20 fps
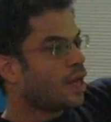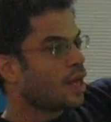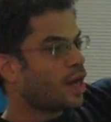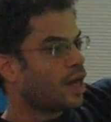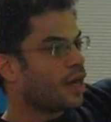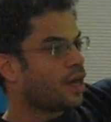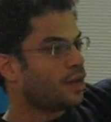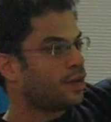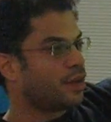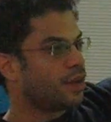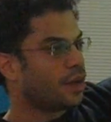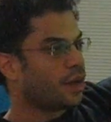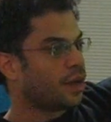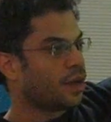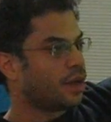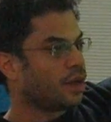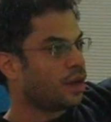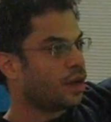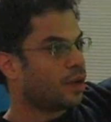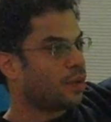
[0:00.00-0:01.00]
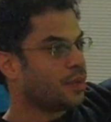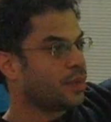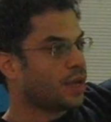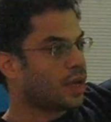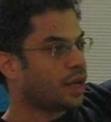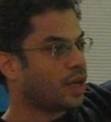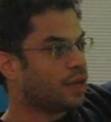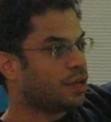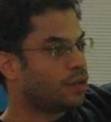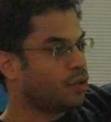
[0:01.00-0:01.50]
and
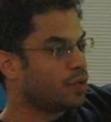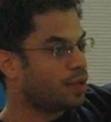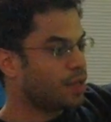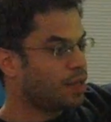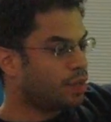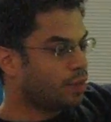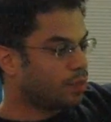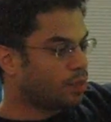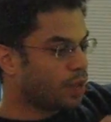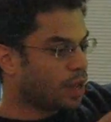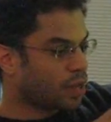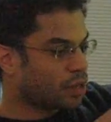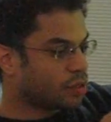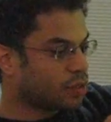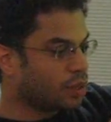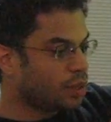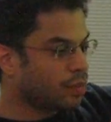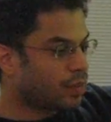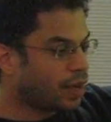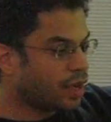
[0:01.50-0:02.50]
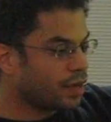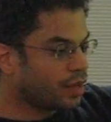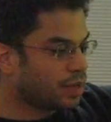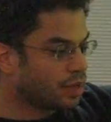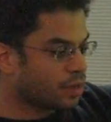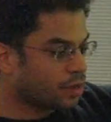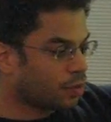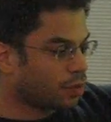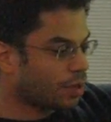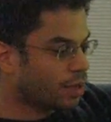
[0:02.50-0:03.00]
you keep, actually mine
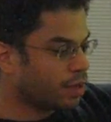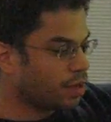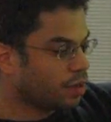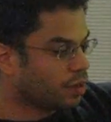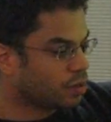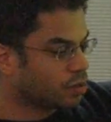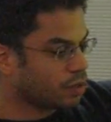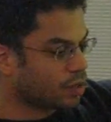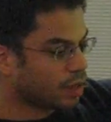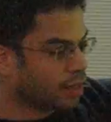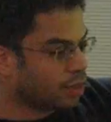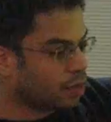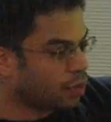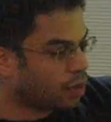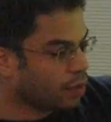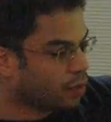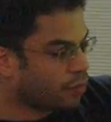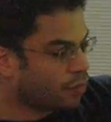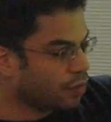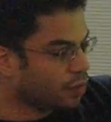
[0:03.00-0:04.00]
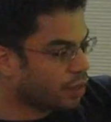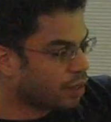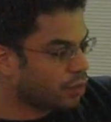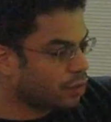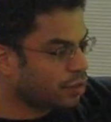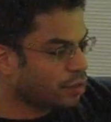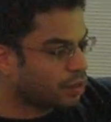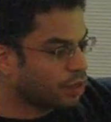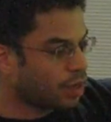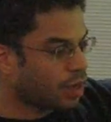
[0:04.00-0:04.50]
is quite filled at
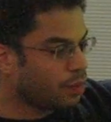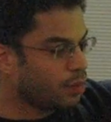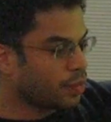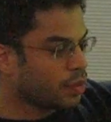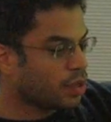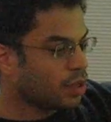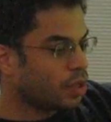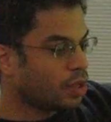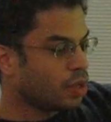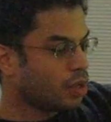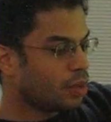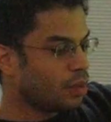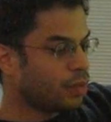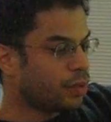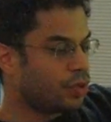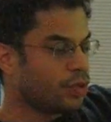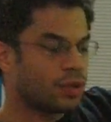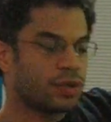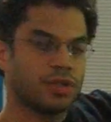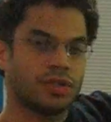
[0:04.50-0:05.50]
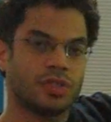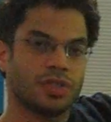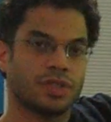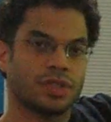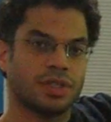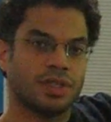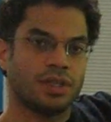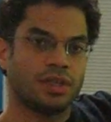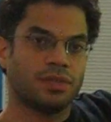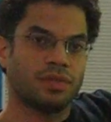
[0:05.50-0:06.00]
the top, but you could just
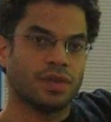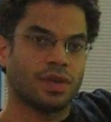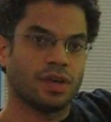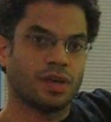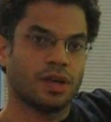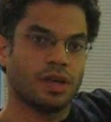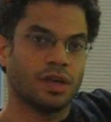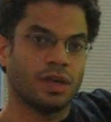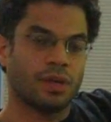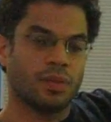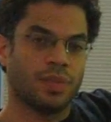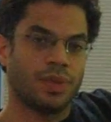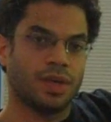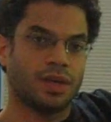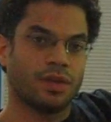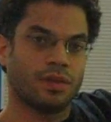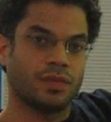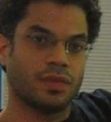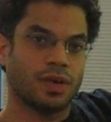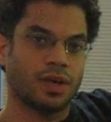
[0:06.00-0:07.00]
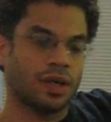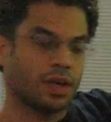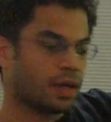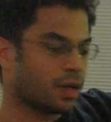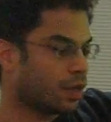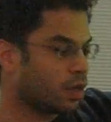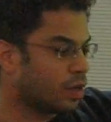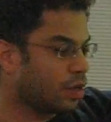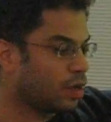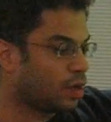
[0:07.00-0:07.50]
leave a bit
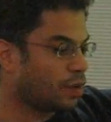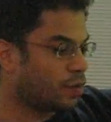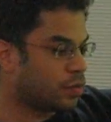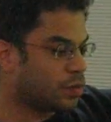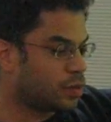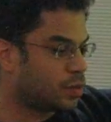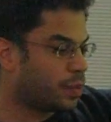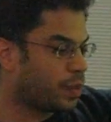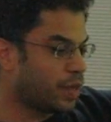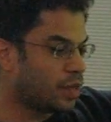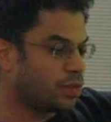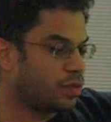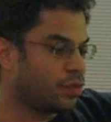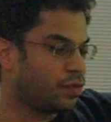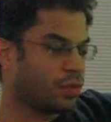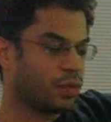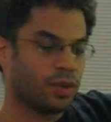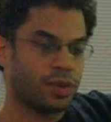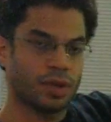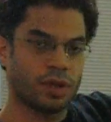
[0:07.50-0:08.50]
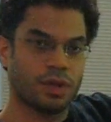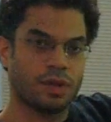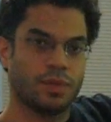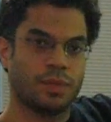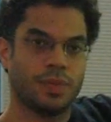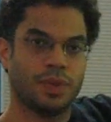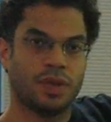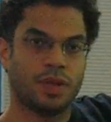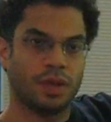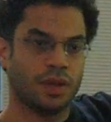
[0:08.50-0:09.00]
of space if you want it to
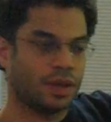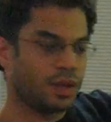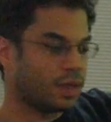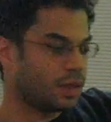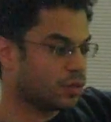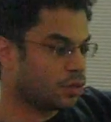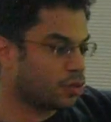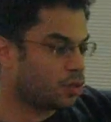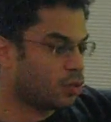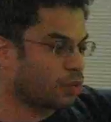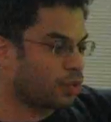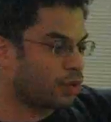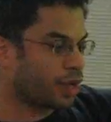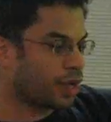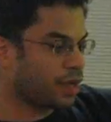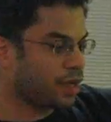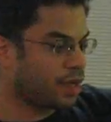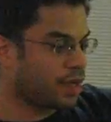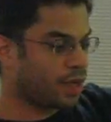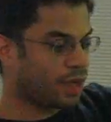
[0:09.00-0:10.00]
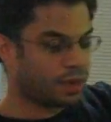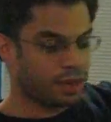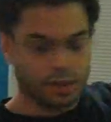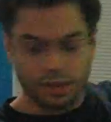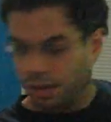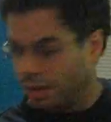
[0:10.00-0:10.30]
be easier to work at the end.